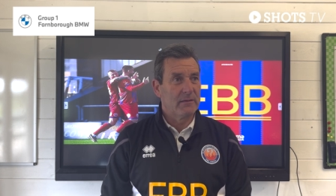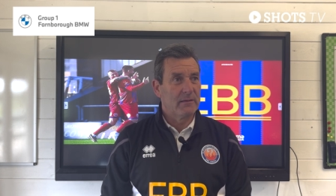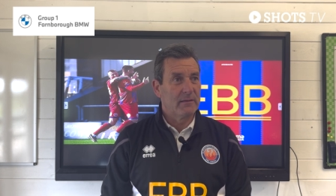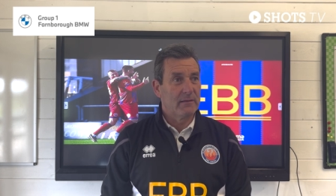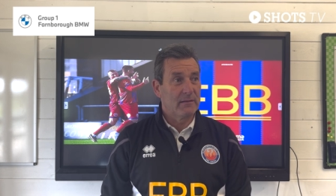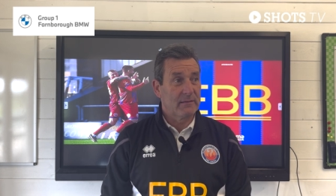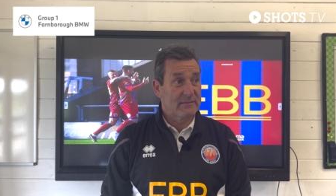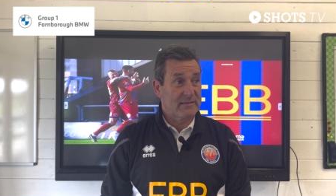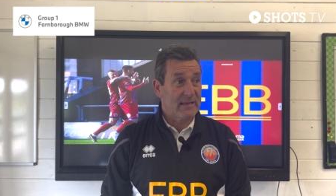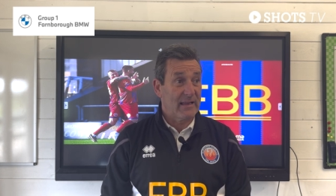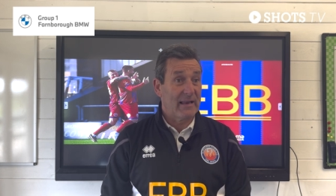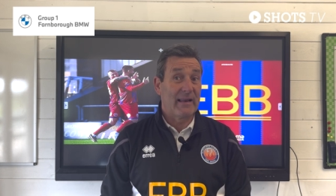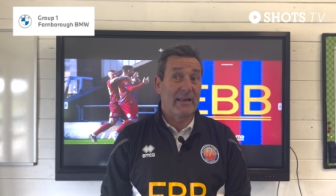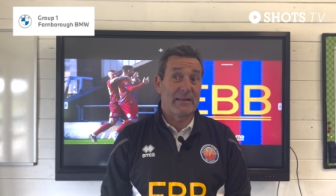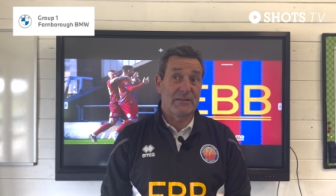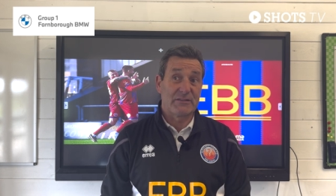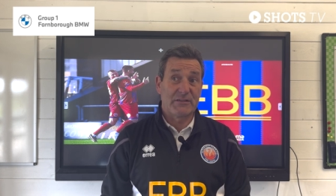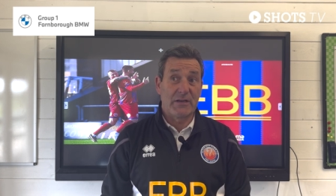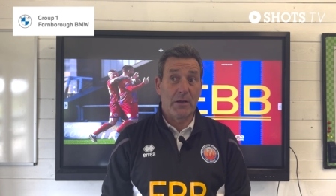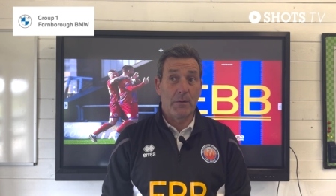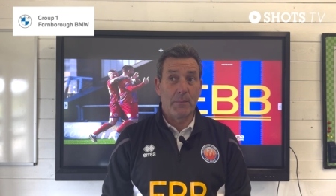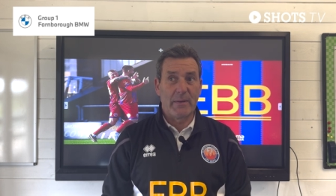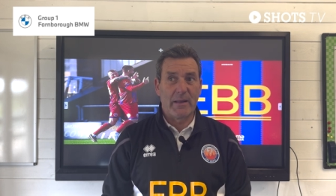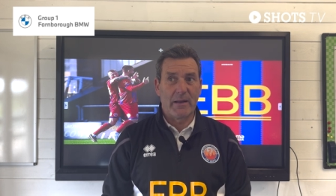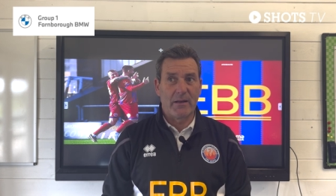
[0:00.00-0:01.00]
You say last
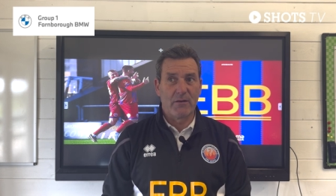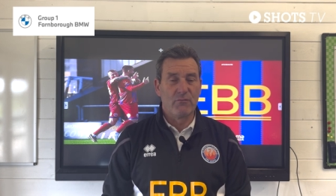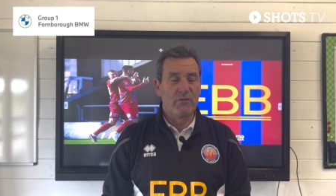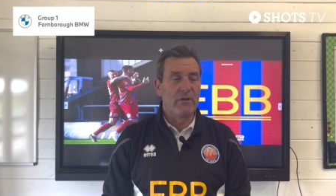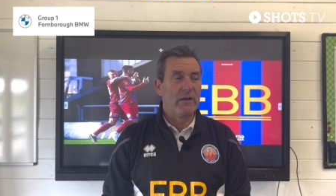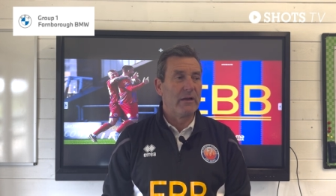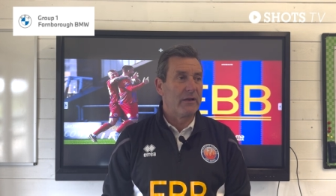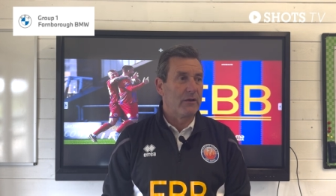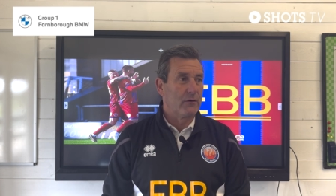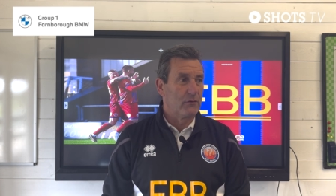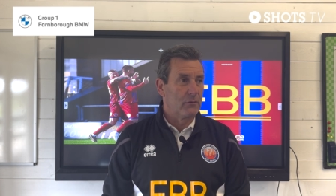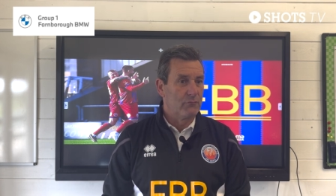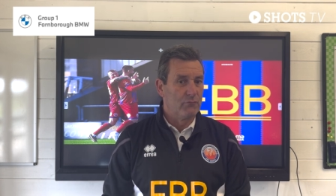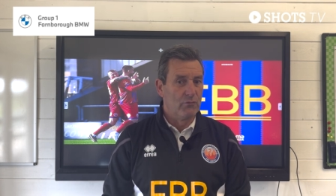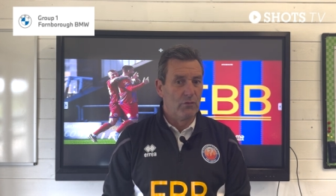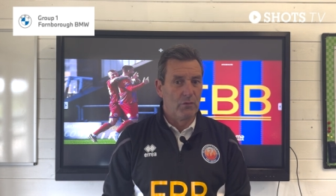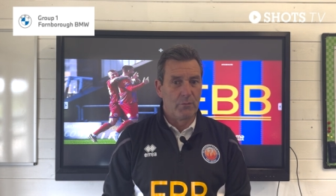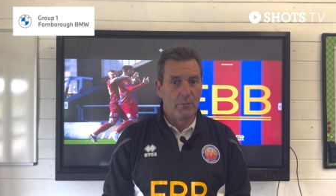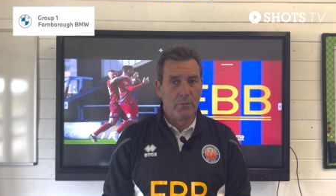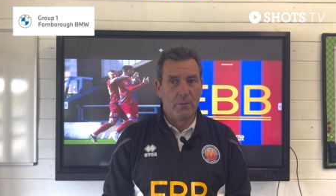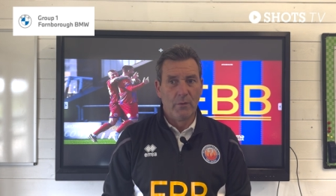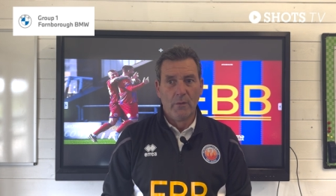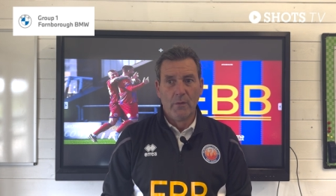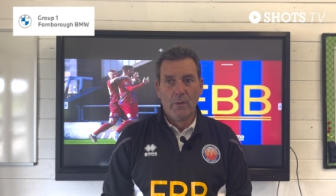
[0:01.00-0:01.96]
year we had a really good run.